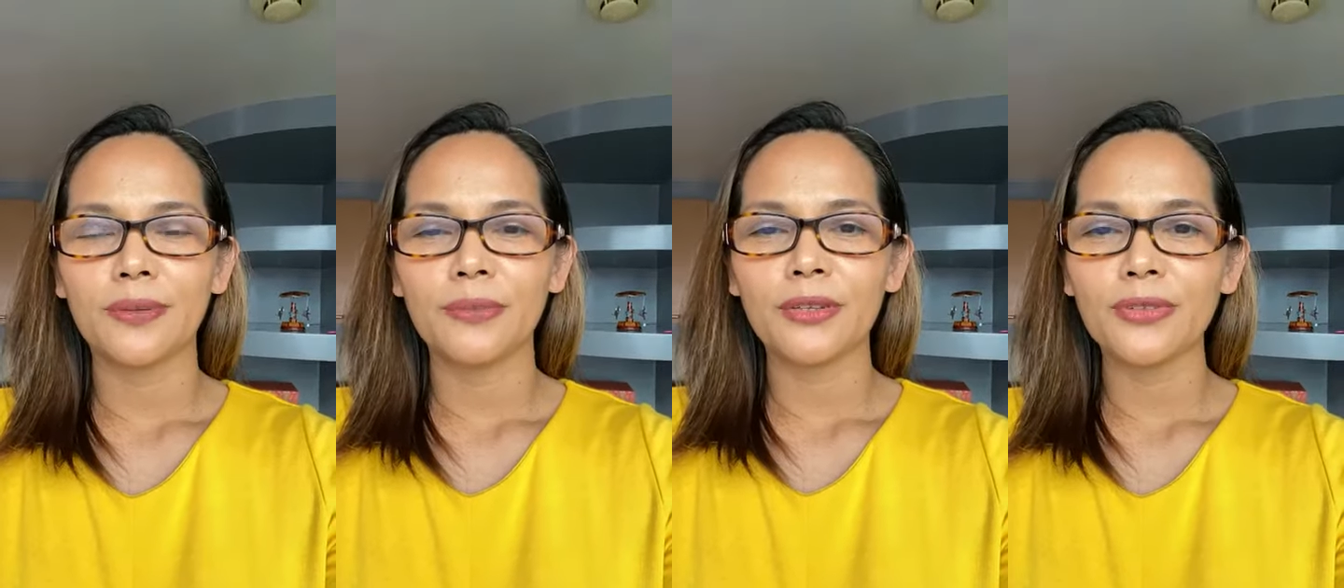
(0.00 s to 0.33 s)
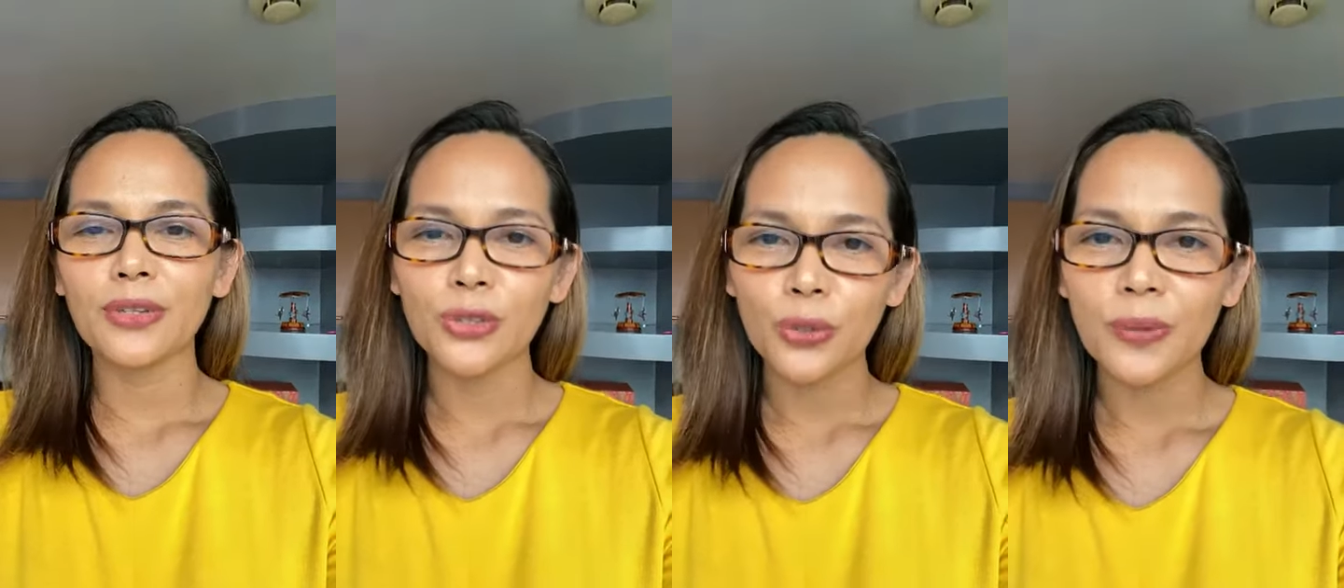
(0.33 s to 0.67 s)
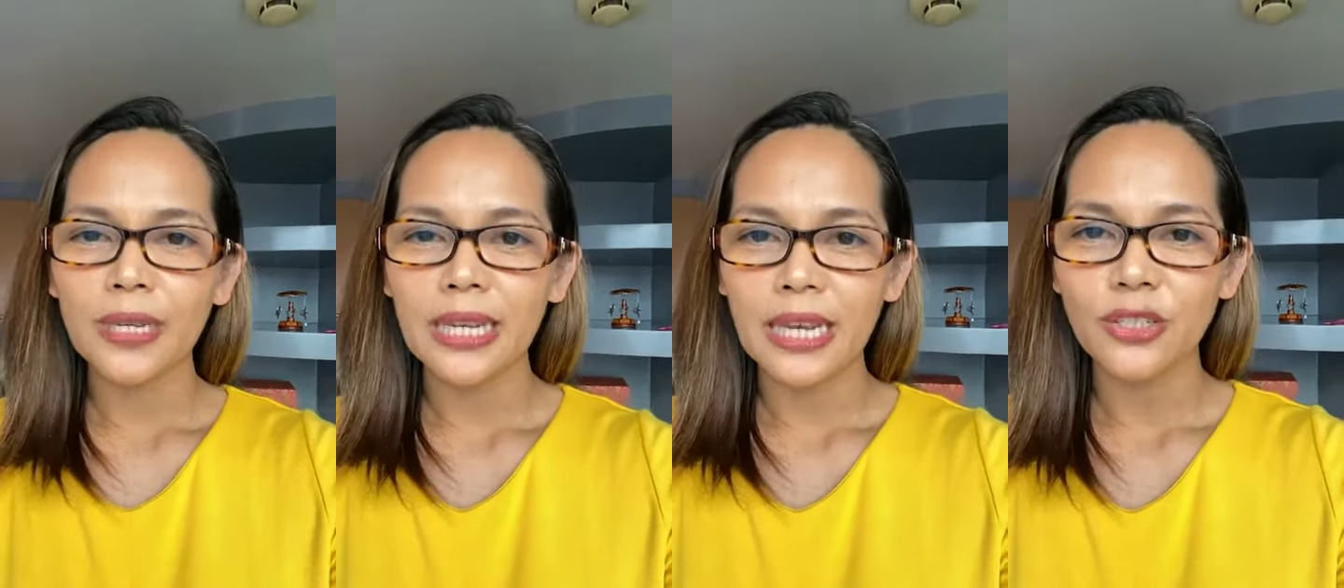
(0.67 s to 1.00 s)
if you're
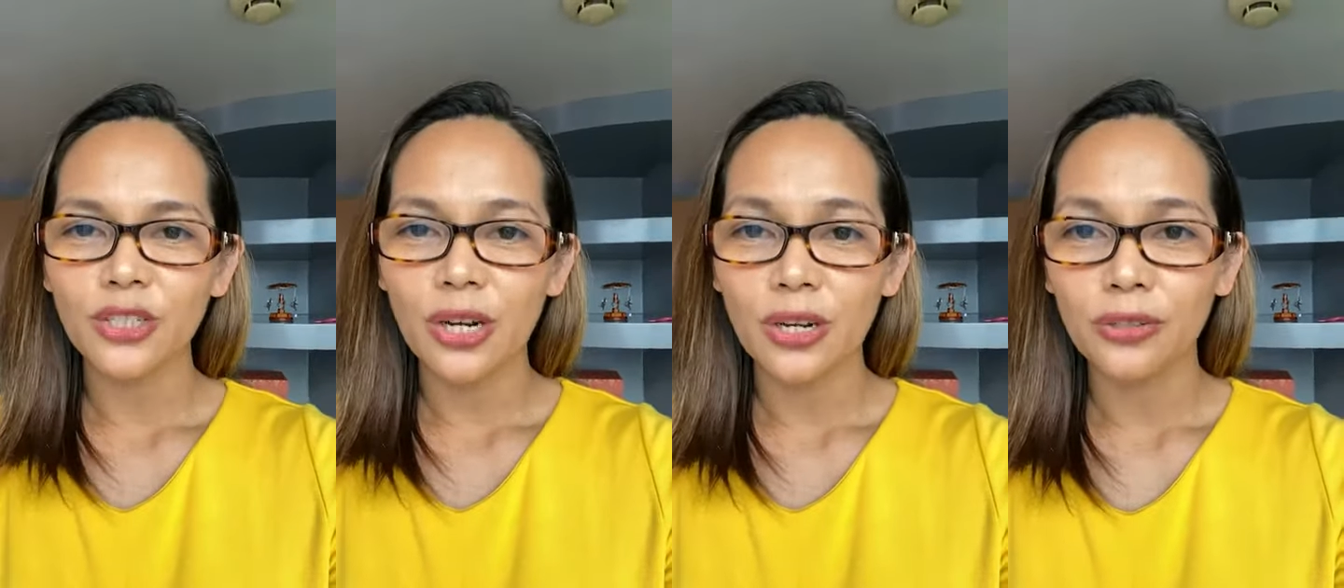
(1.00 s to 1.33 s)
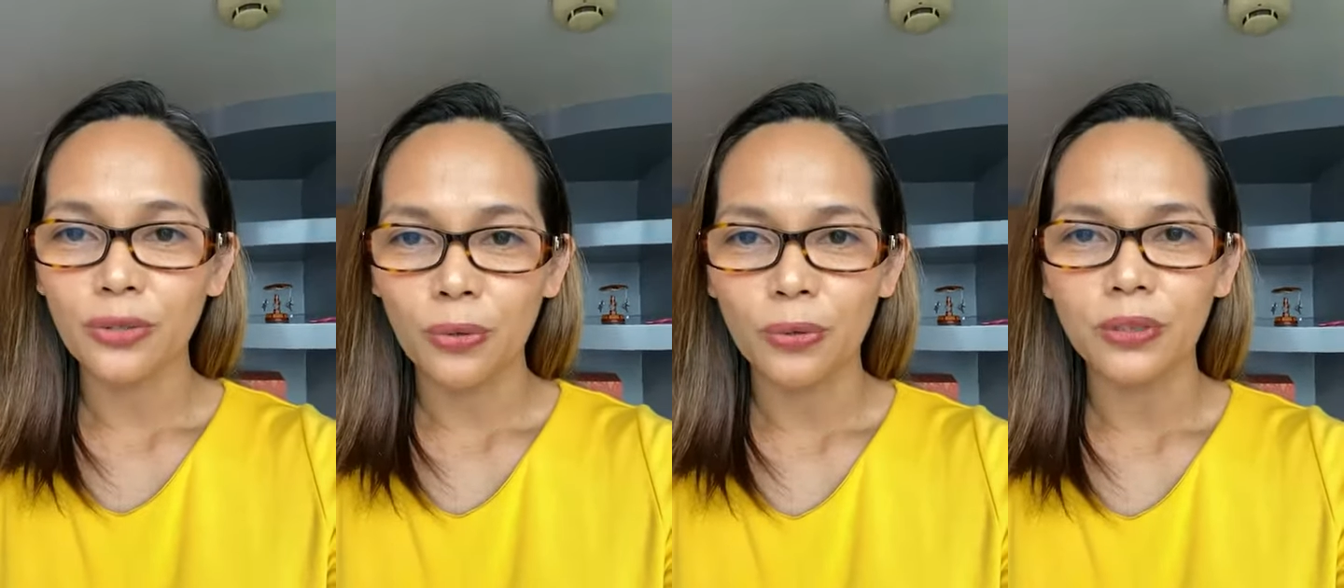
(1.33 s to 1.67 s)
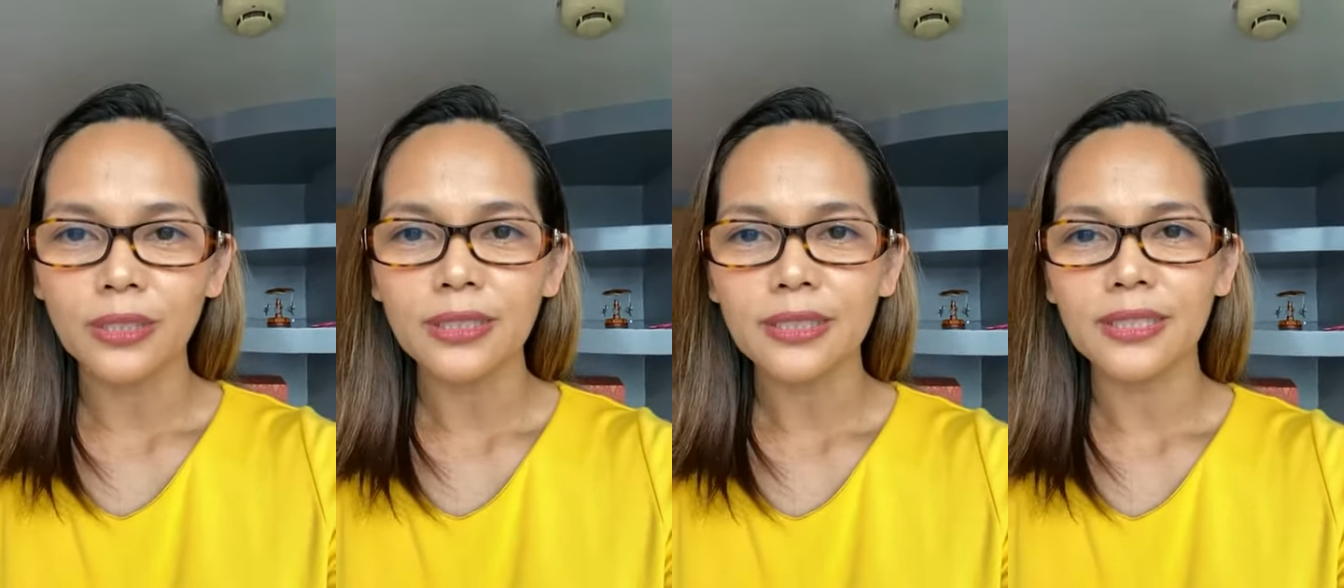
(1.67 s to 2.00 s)
doing HR
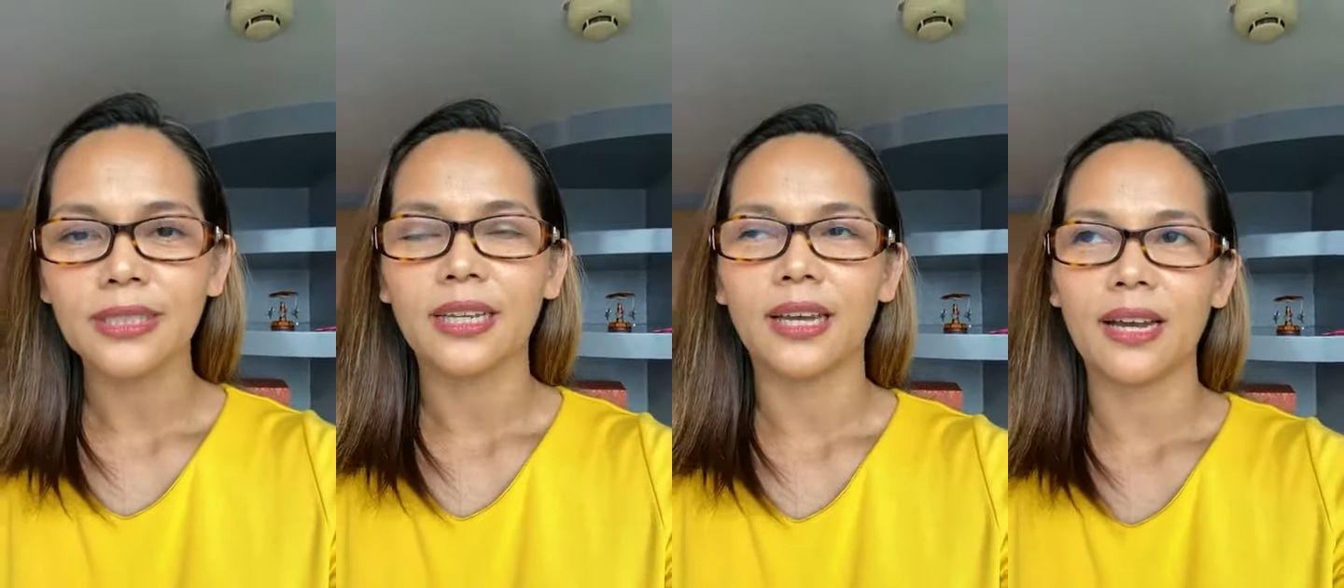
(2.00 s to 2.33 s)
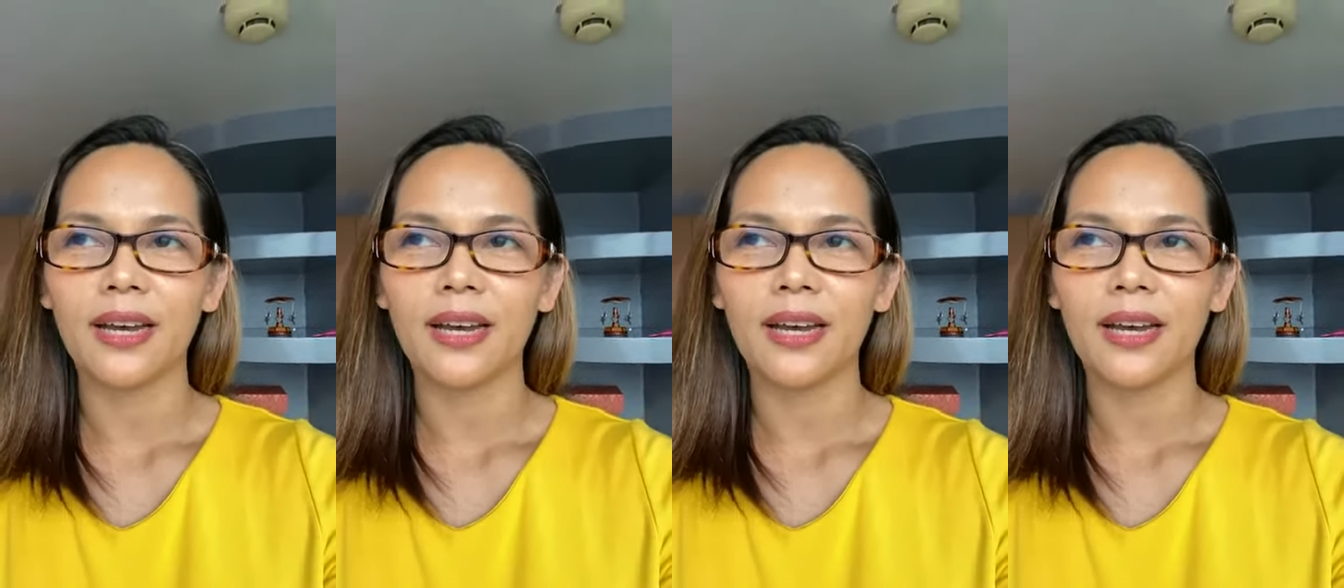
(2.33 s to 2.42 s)
roles,